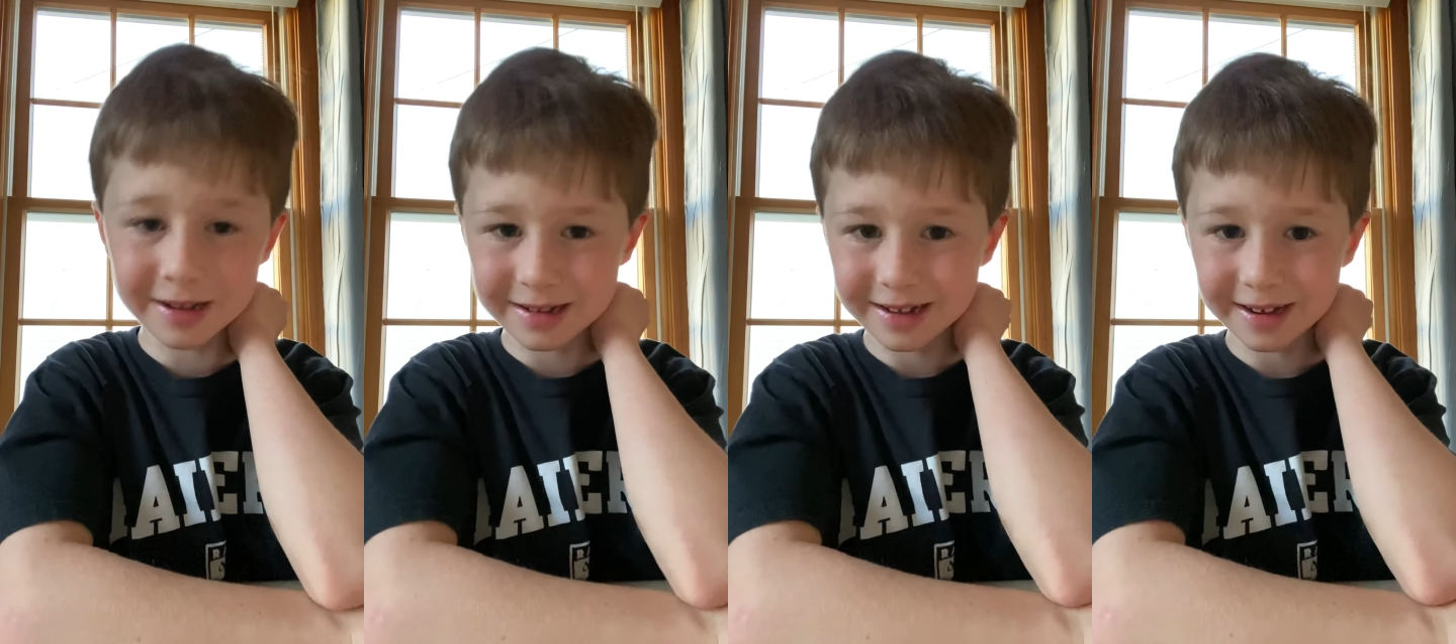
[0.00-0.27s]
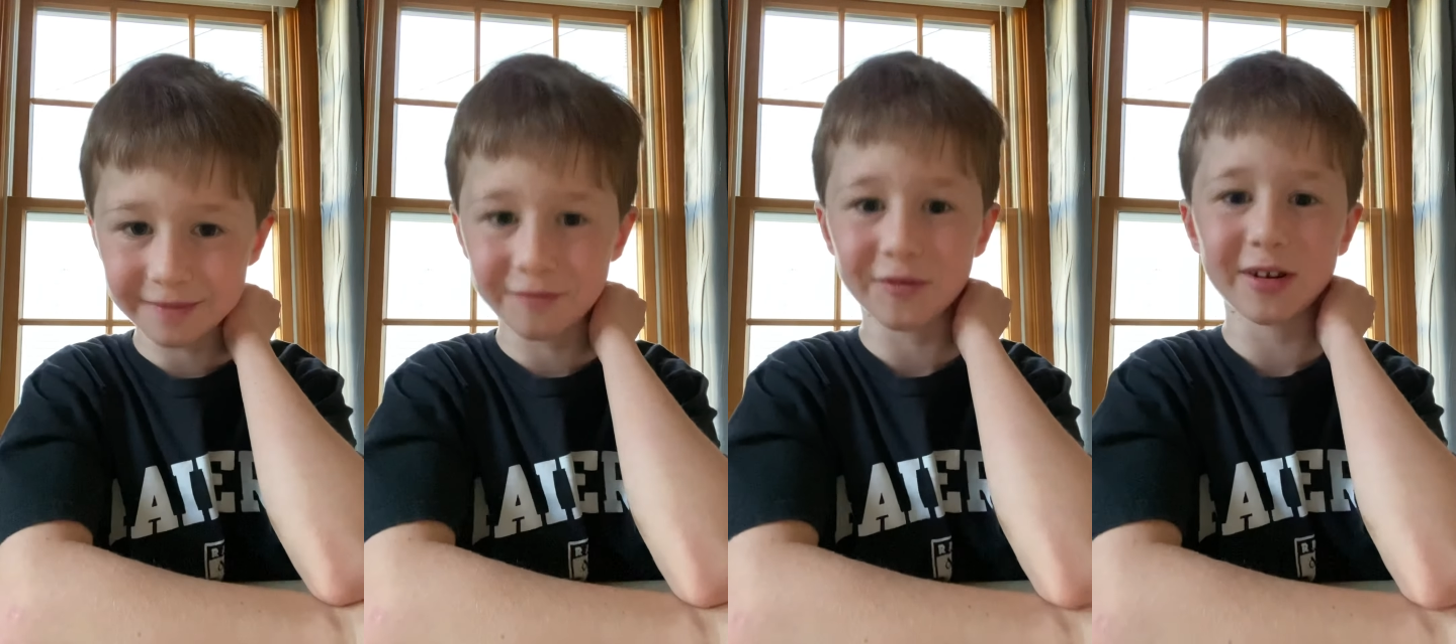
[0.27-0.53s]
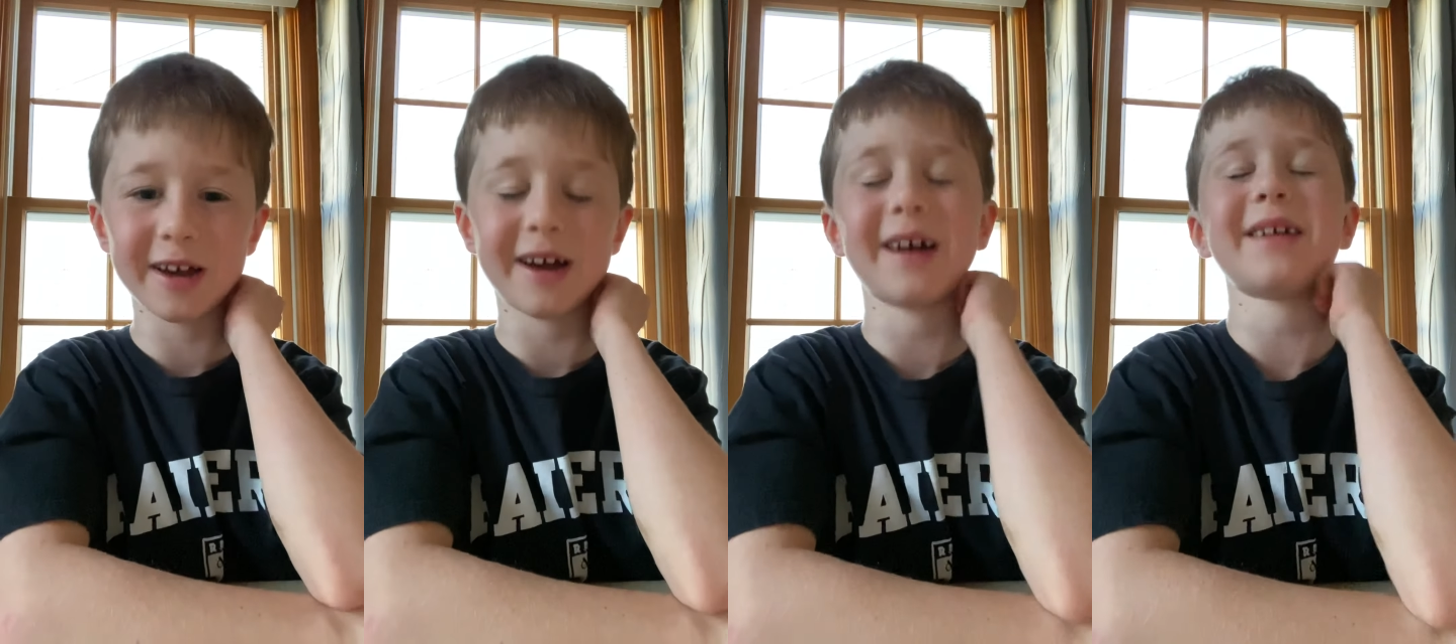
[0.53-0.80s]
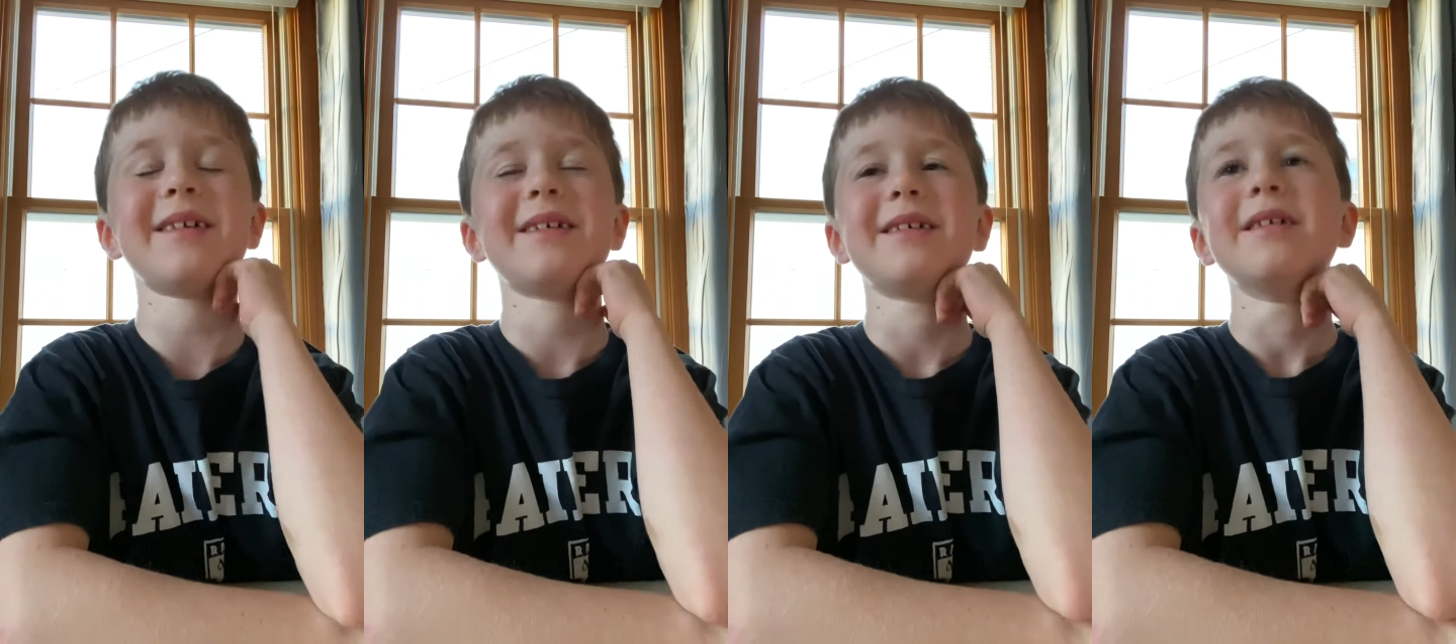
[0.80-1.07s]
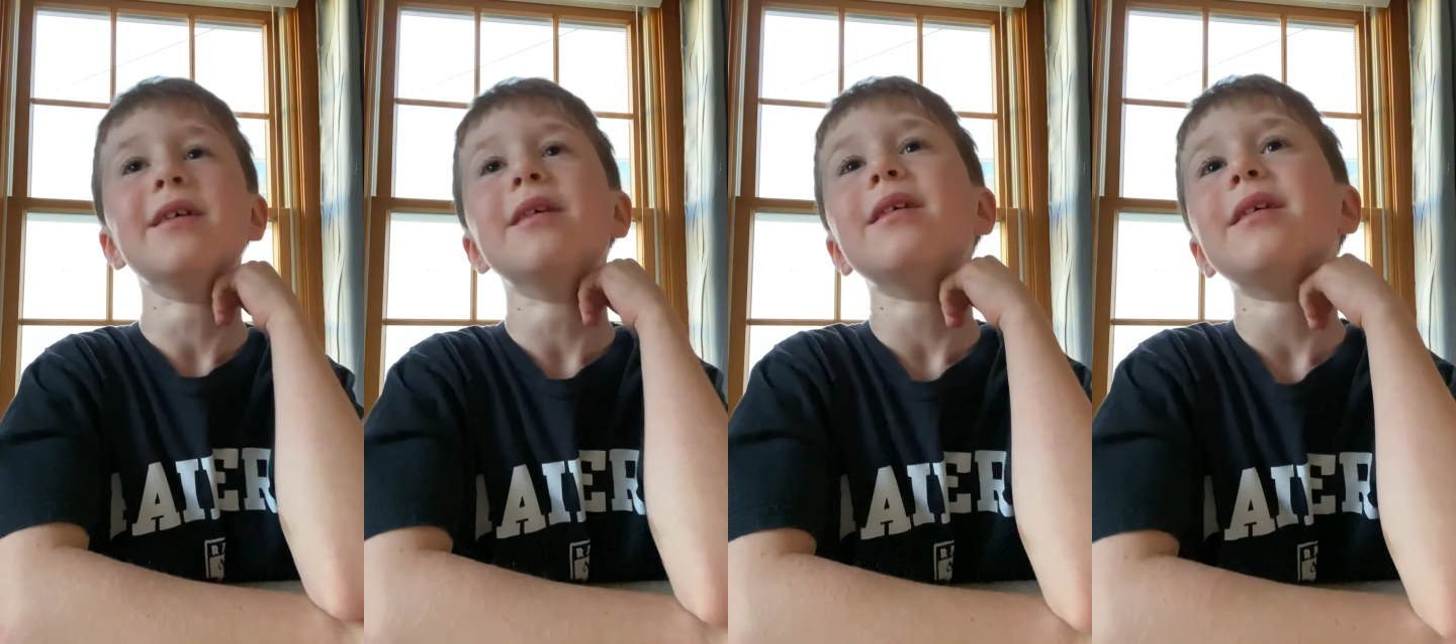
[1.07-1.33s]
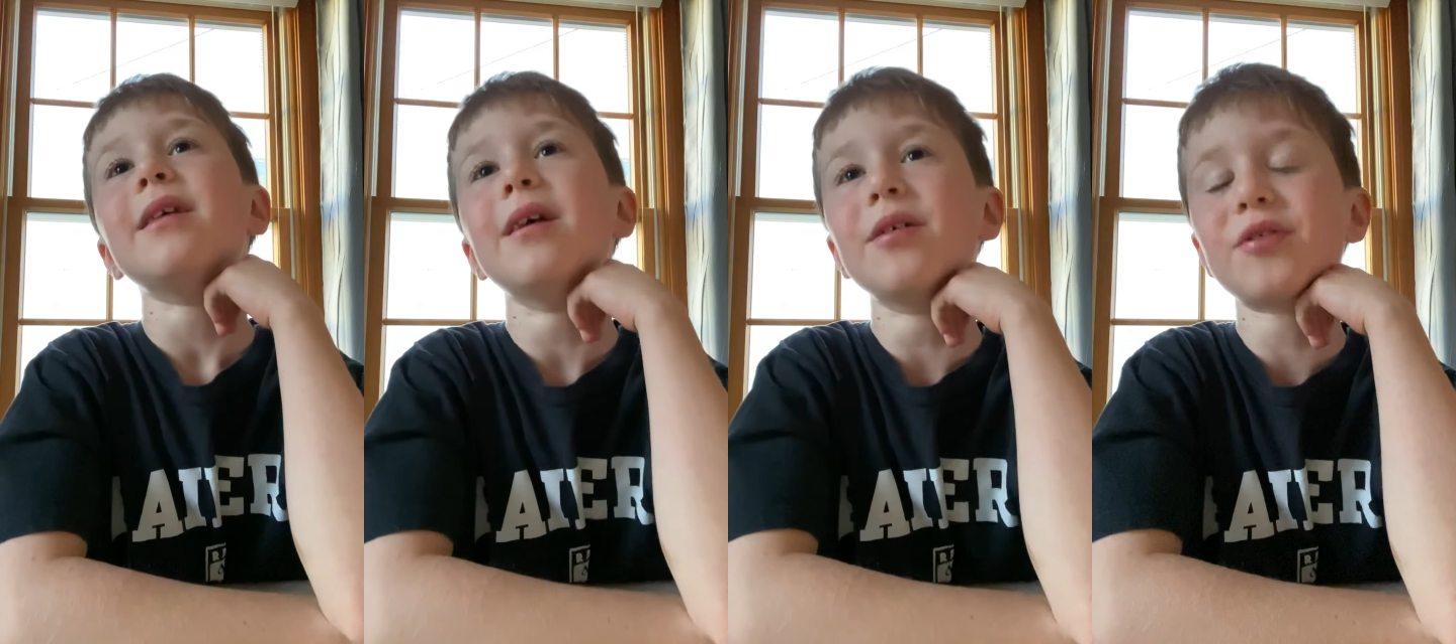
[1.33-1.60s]
I forgot.
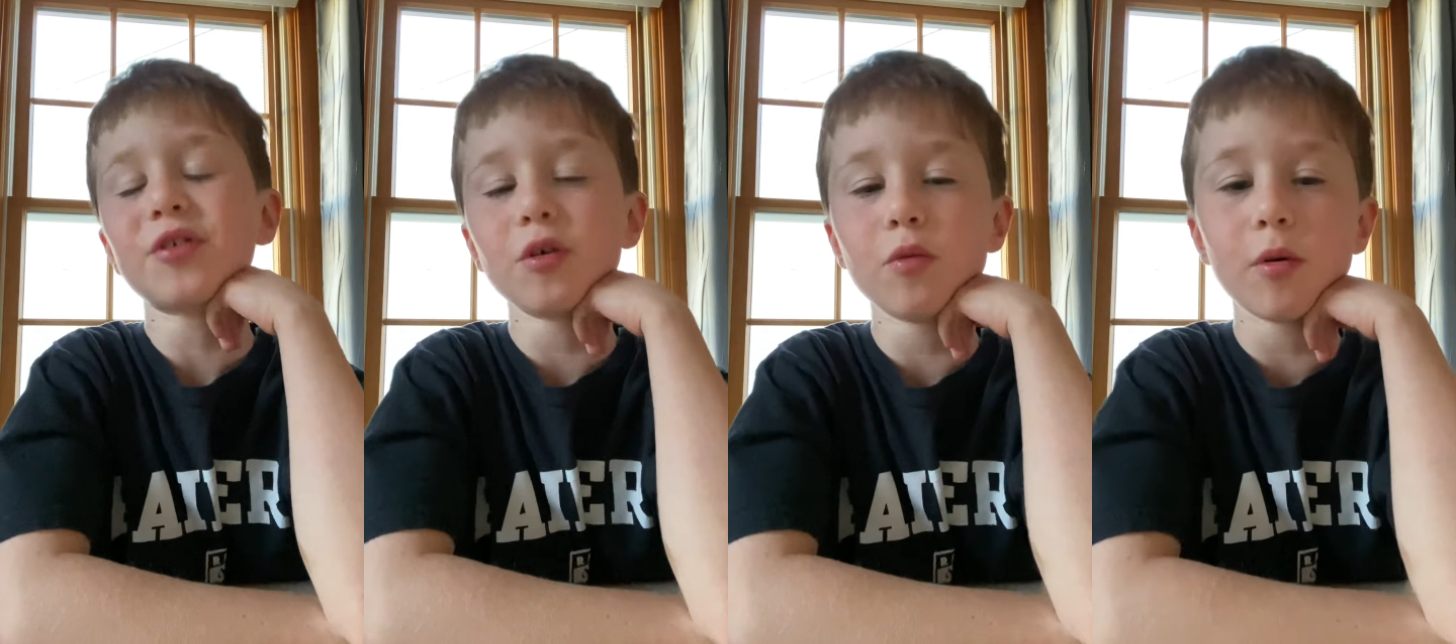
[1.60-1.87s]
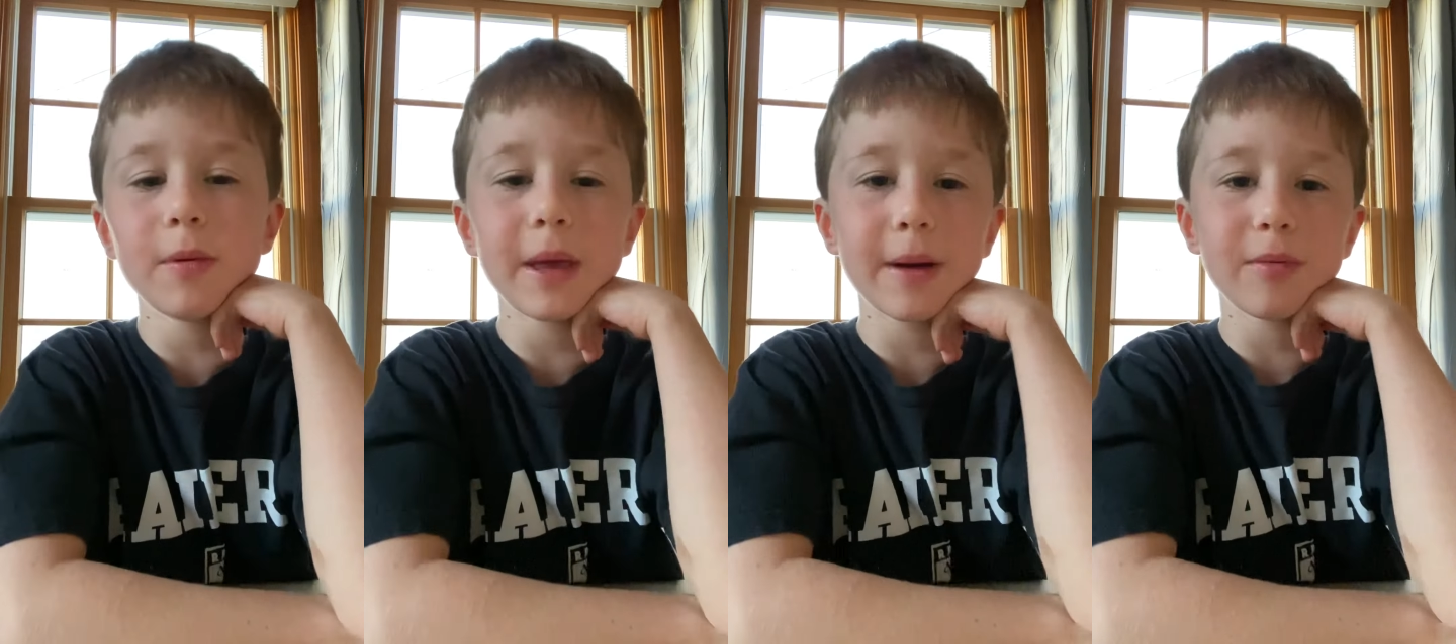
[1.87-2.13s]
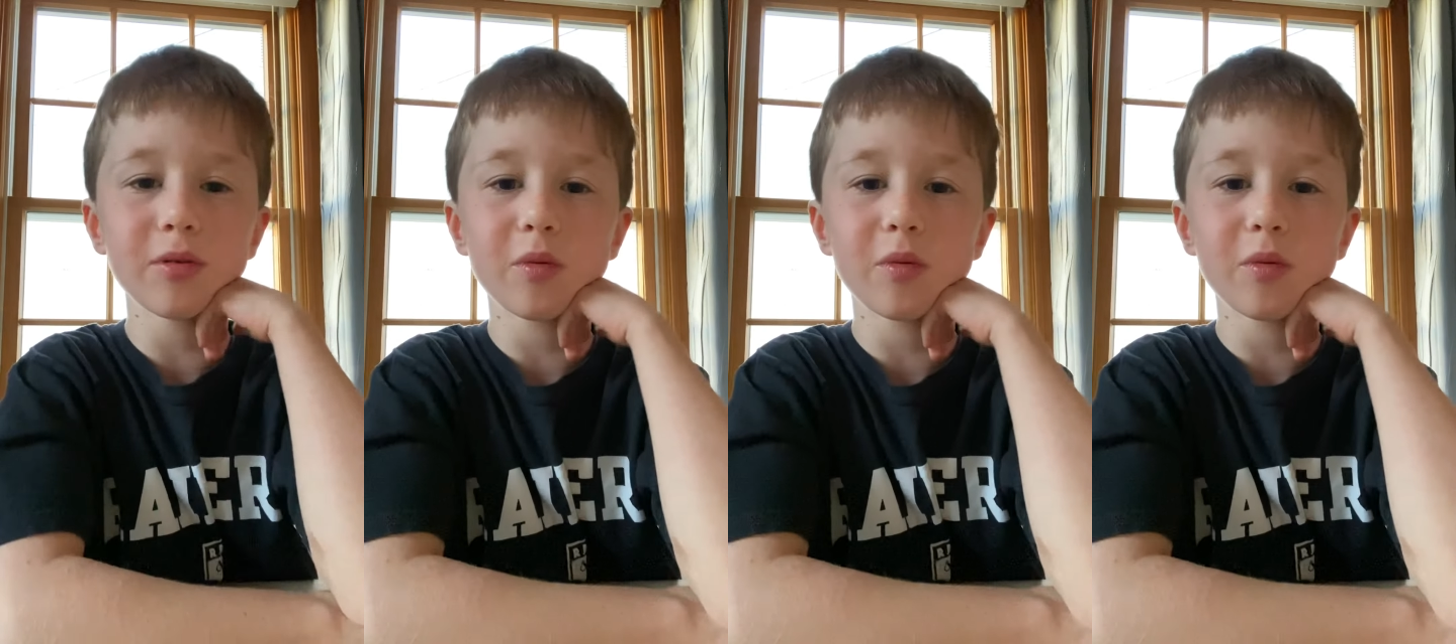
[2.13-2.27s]
So we'll be able